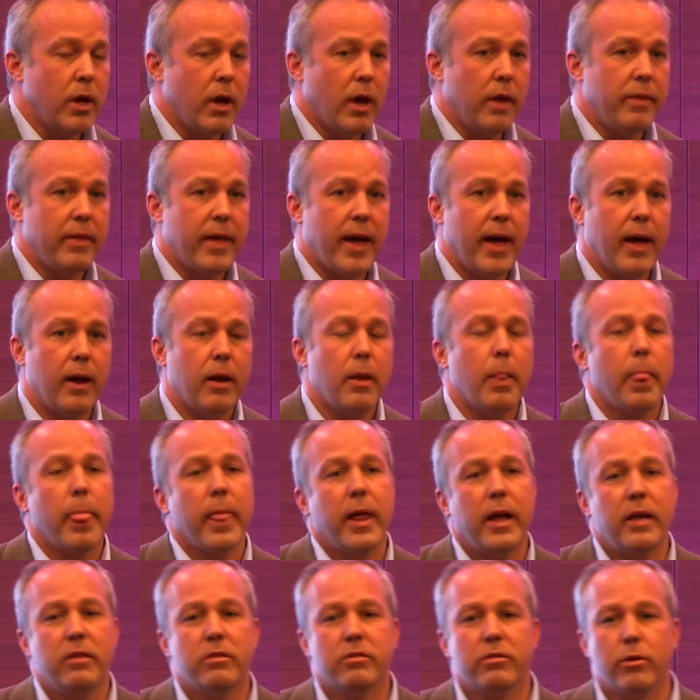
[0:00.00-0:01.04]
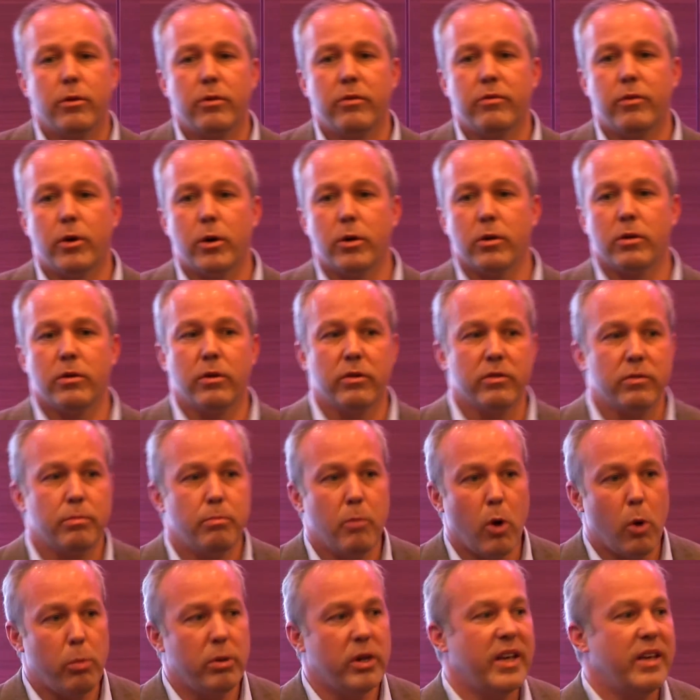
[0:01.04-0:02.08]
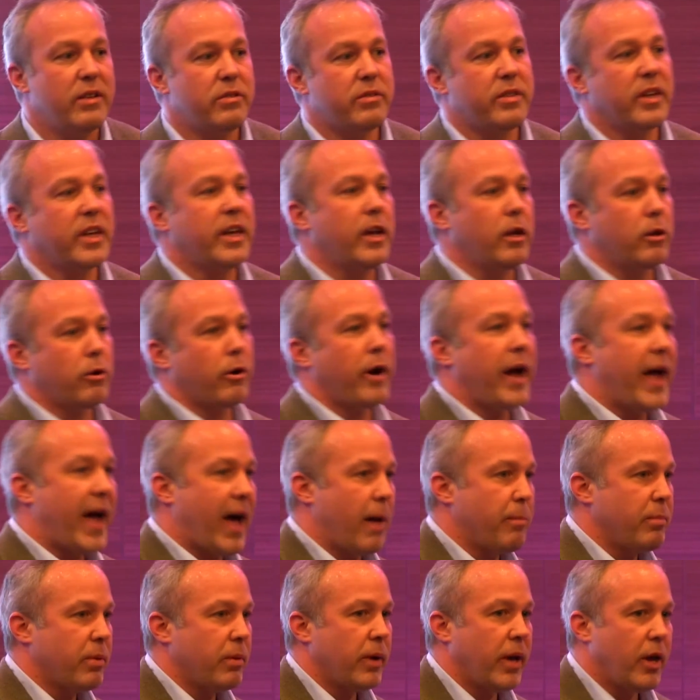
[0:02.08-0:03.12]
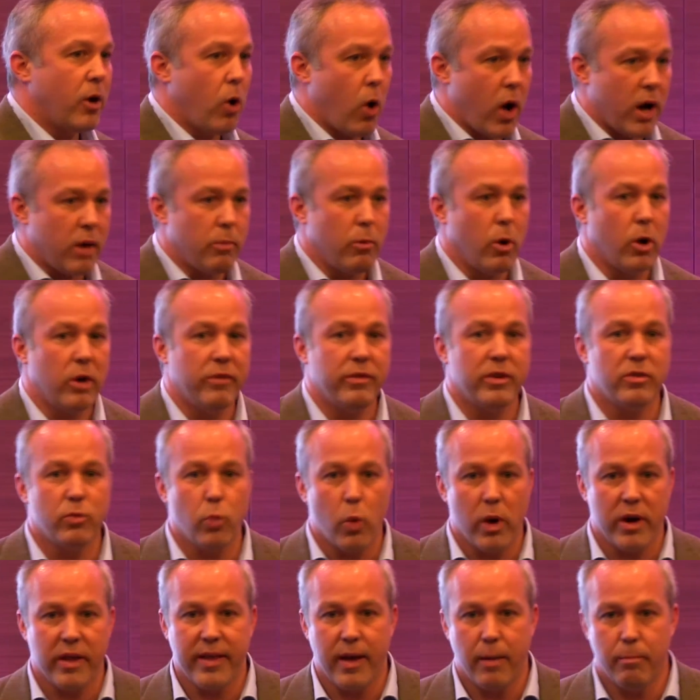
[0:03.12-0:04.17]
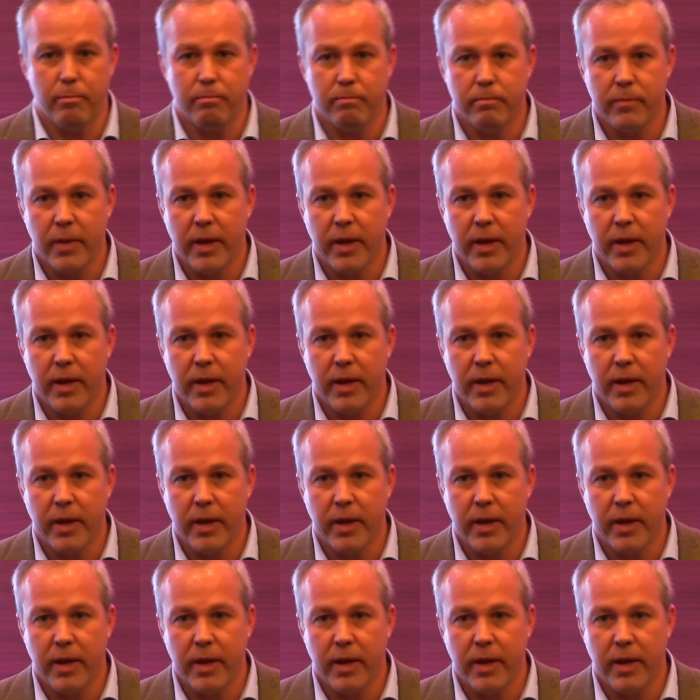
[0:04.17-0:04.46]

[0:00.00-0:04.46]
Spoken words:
in that in certain verticals, mobile is the killer app, and automotive is one of them.